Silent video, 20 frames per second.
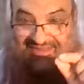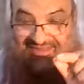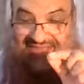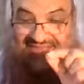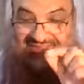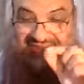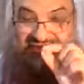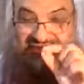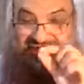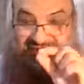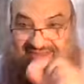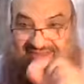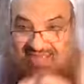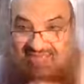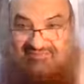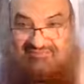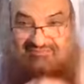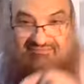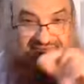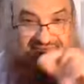it is
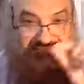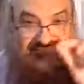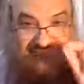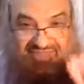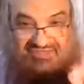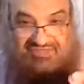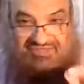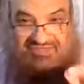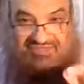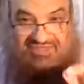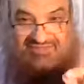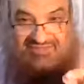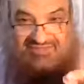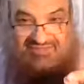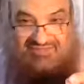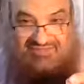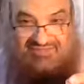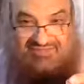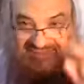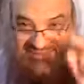not
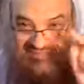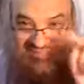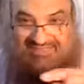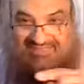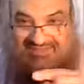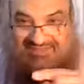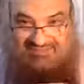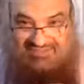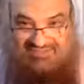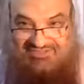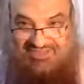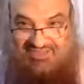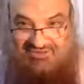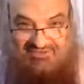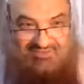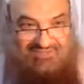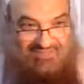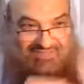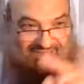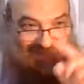mentioned, the second
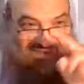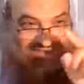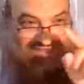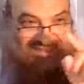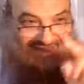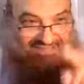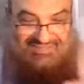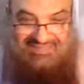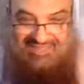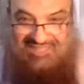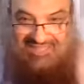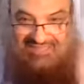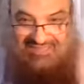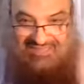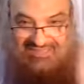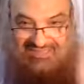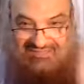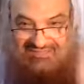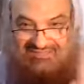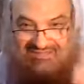tashahhud, in the
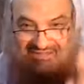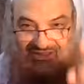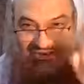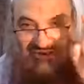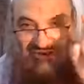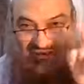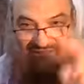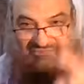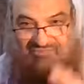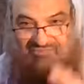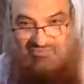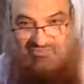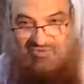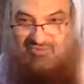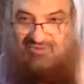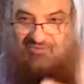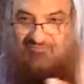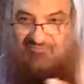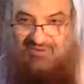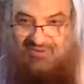hadith of the
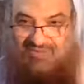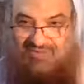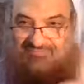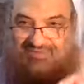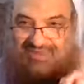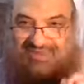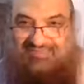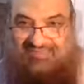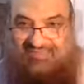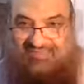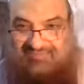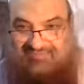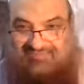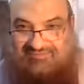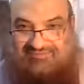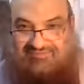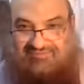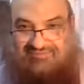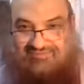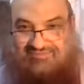one who prayed badly.
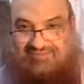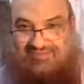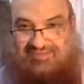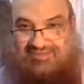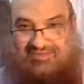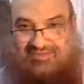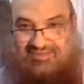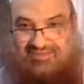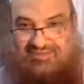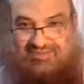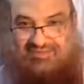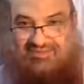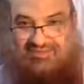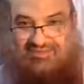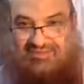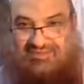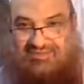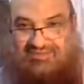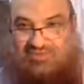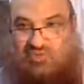
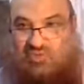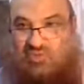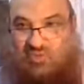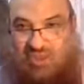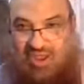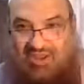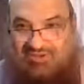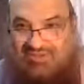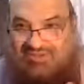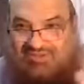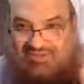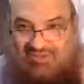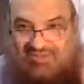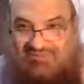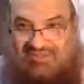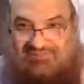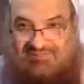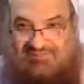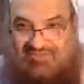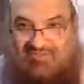So why didn't you,
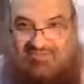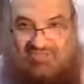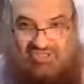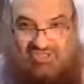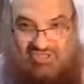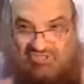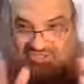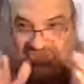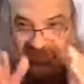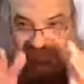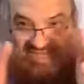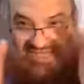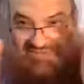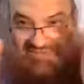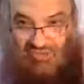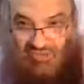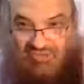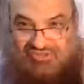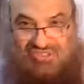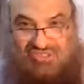Imam Nawawi, use the
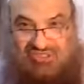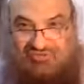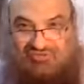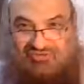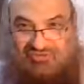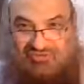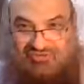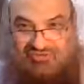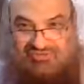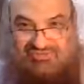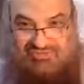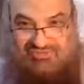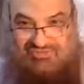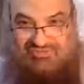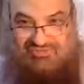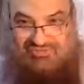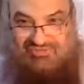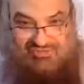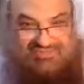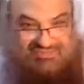same logic of yours
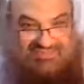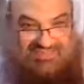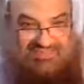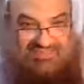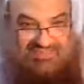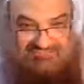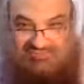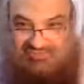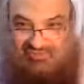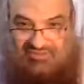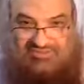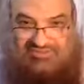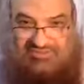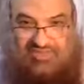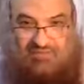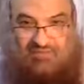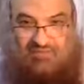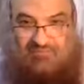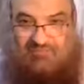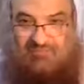to say that, well, it's
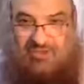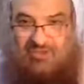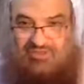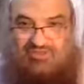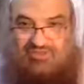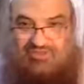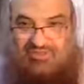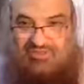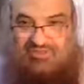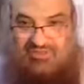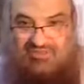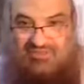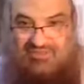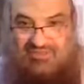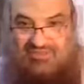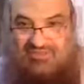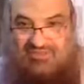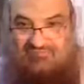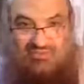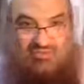not compulsory
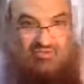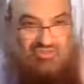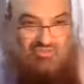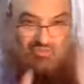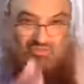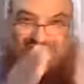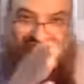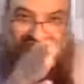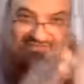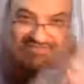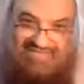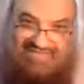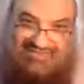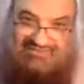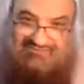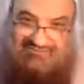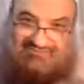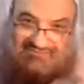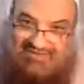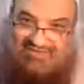because it was
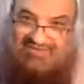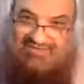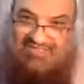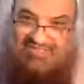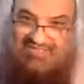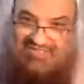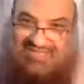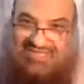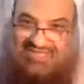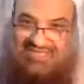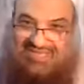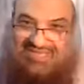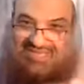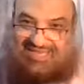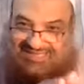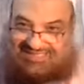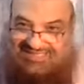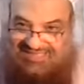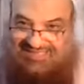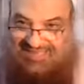not mentioned
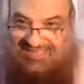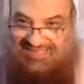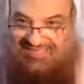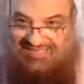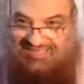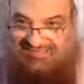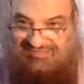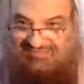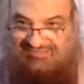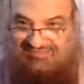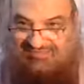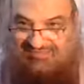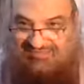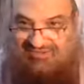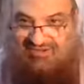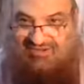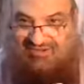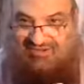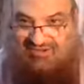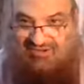in the hadith
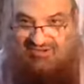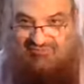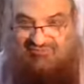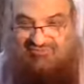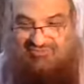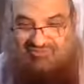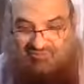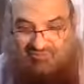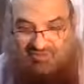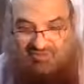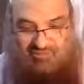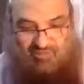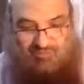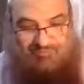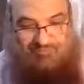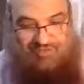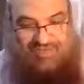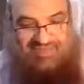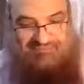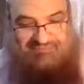of the one who
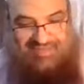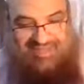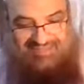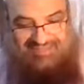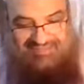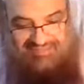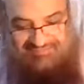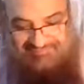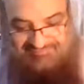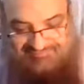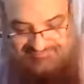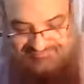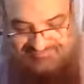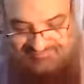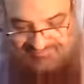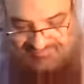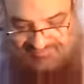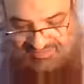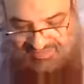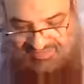prayed badly.
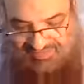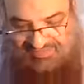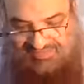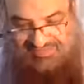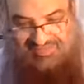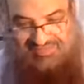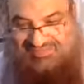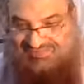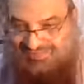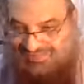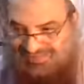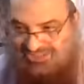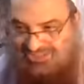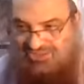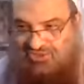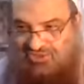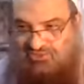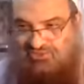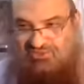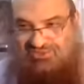That
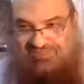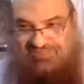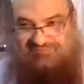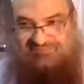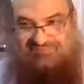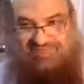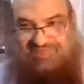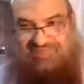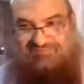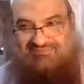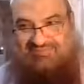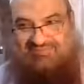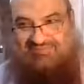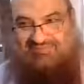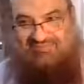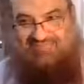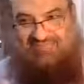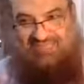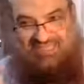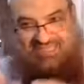shows you
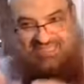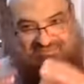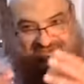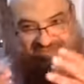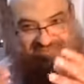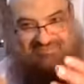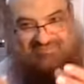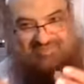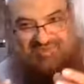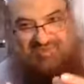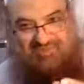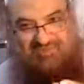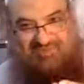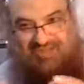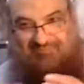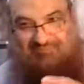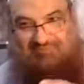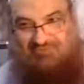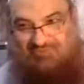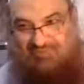sometimes that Imam
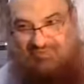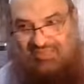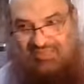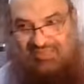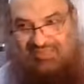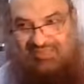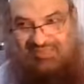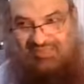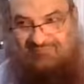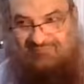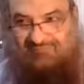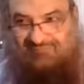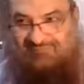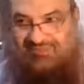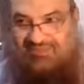Nawawi, rahmatullah alayhi,